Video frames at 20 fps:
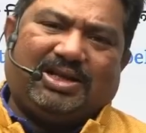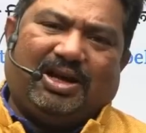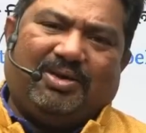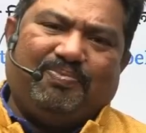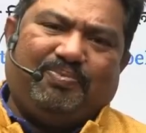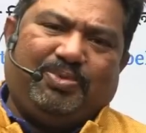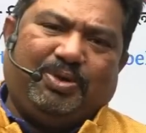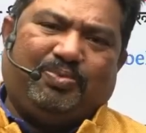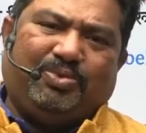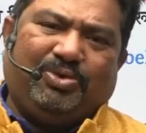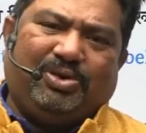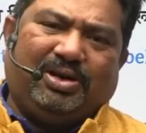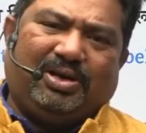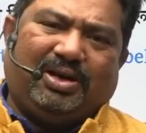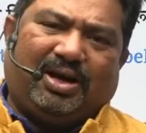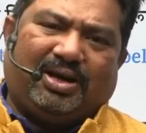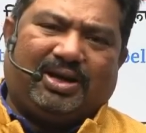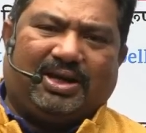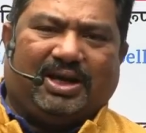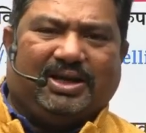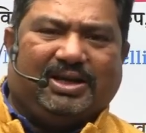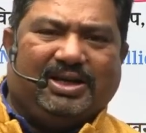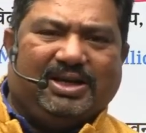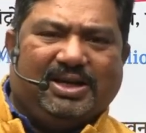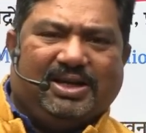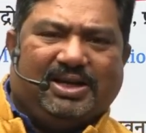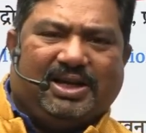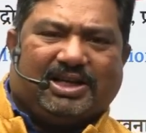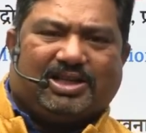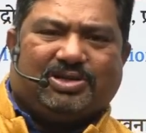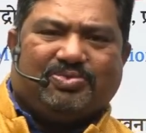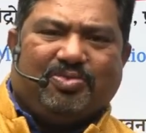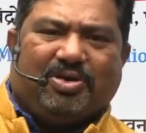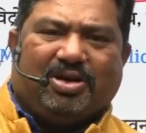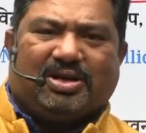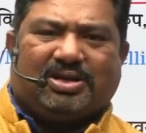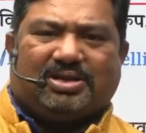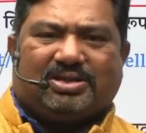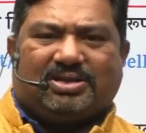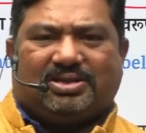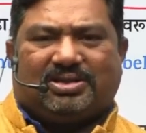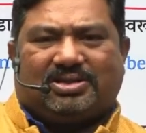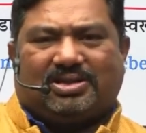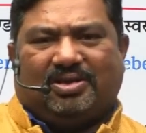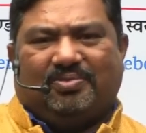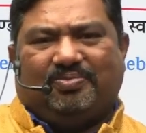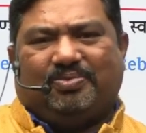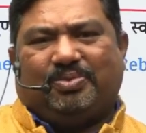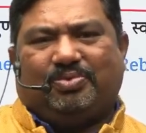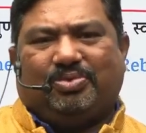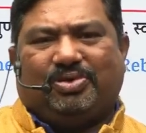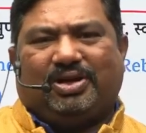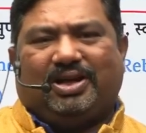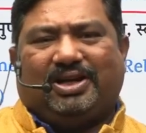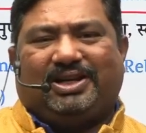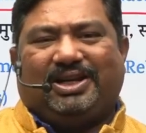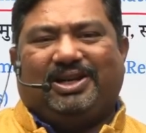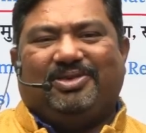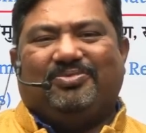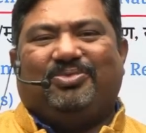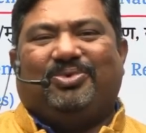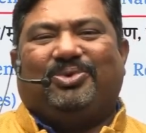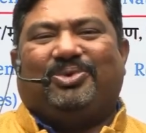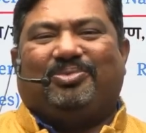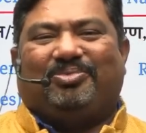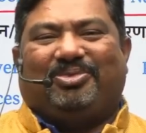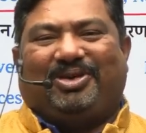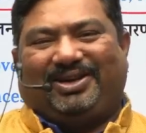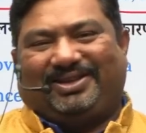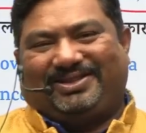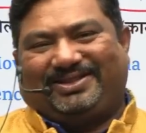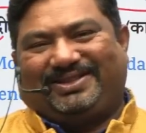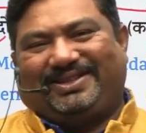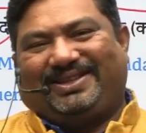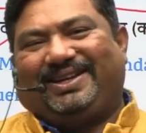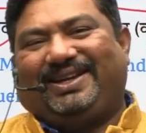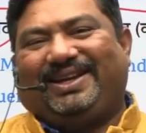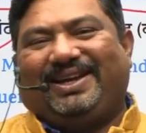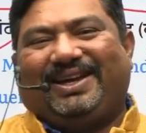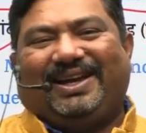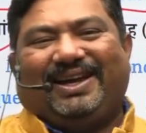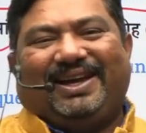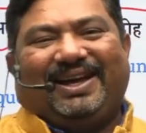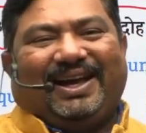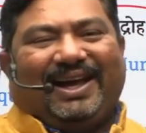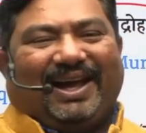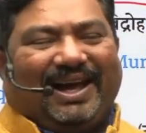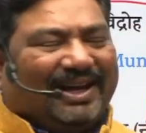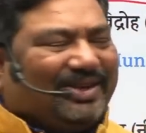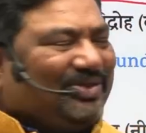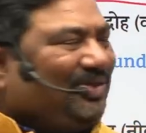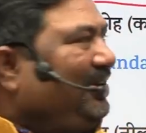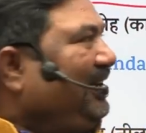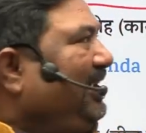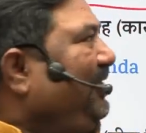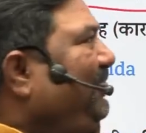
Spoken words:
people are getting less marks, some people getting more marks. Actually, if you